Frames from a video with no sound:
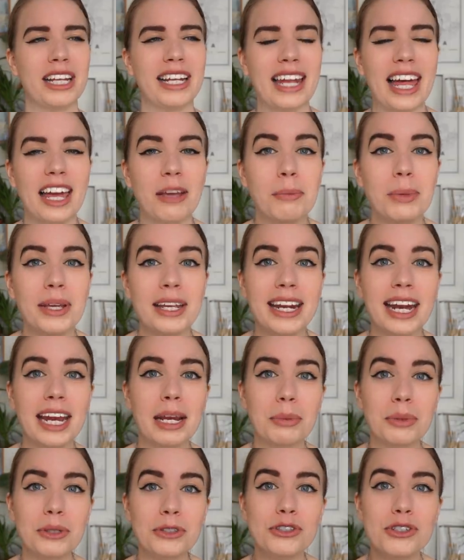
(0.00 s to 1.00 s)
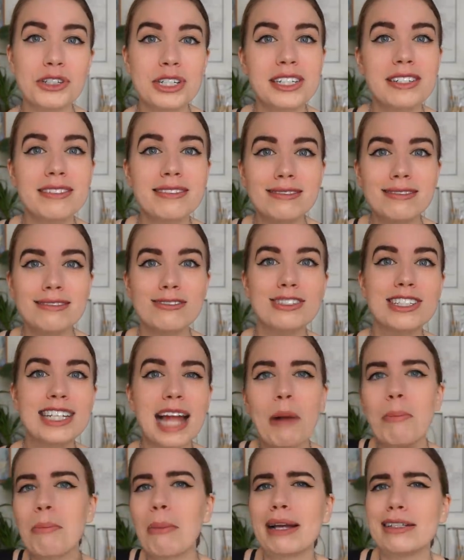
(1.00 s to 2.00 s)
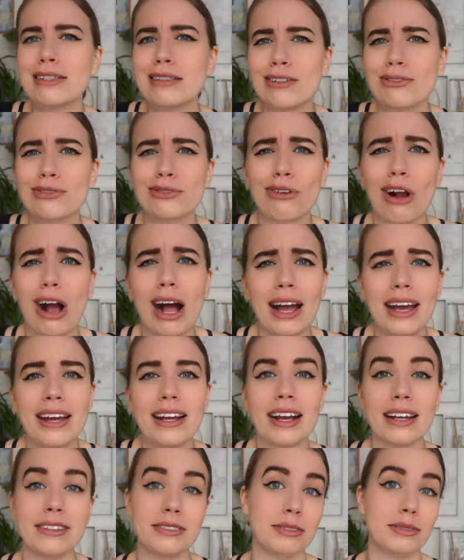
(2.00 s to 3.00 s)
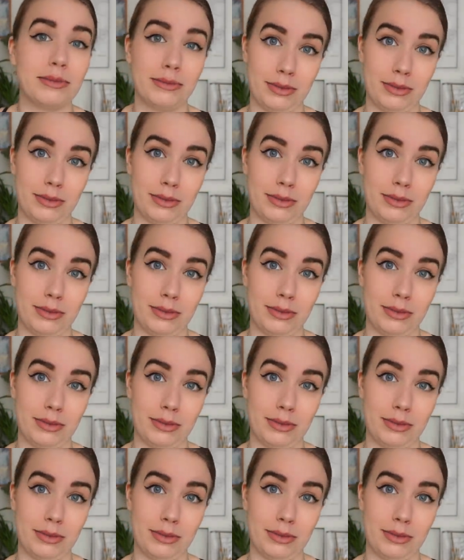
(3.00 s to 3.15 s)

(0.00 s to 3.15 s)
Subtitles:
and like being able to dab myself dry.